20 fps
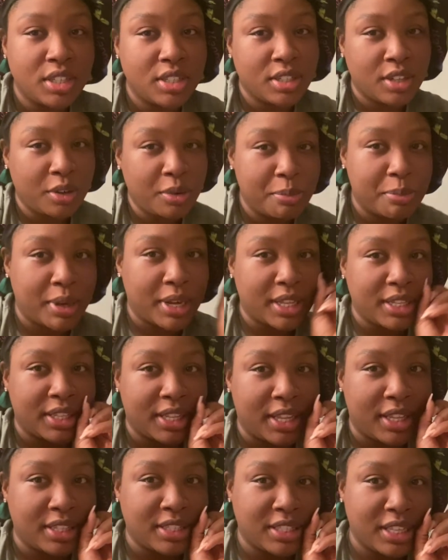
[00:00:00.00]
Don't mind
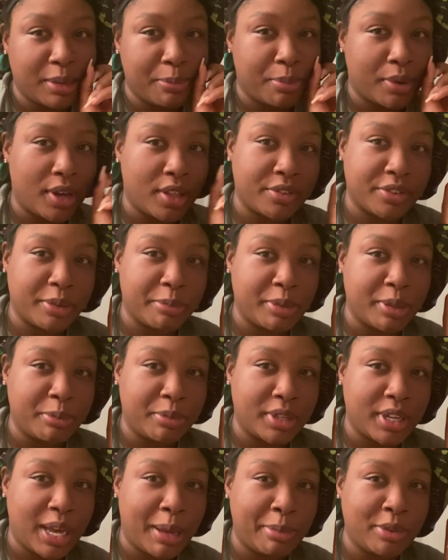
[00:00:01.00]
that, it's like bothering me,
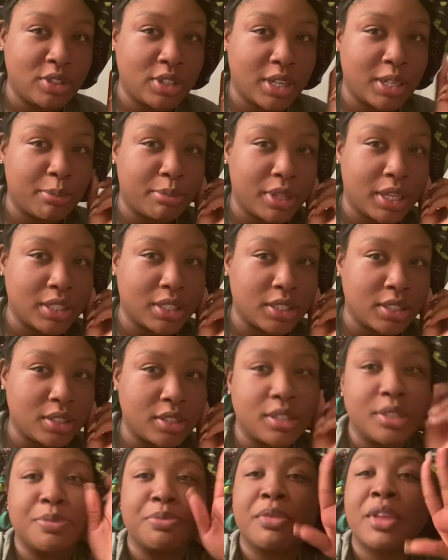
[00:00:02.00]
but I'll be trying to block the
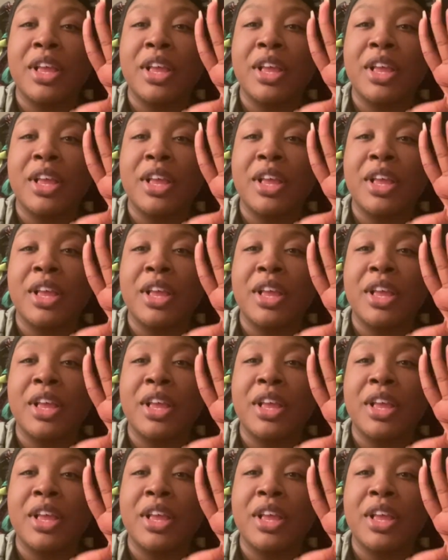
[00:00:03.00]
sun.